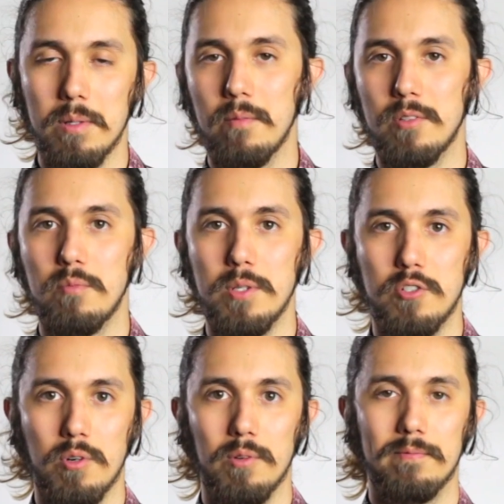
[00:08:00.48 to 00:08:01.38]
believe it to be
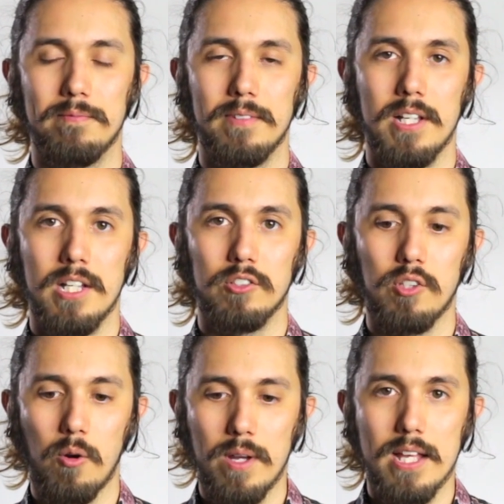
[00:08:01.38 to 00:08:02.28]
true.
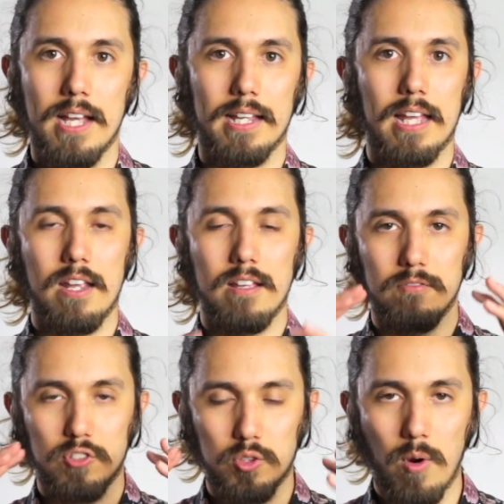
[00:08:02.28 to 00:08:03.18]
So again,
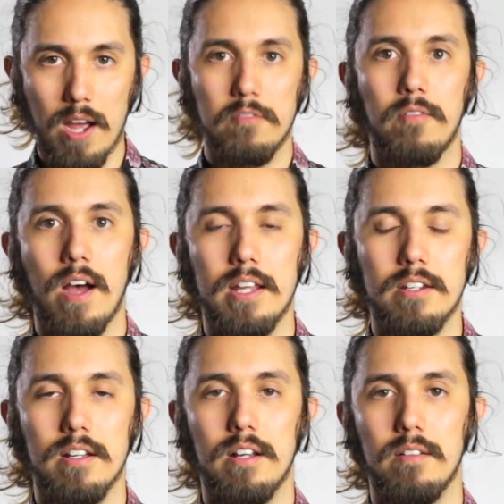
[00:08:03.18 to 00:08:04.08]
try to find,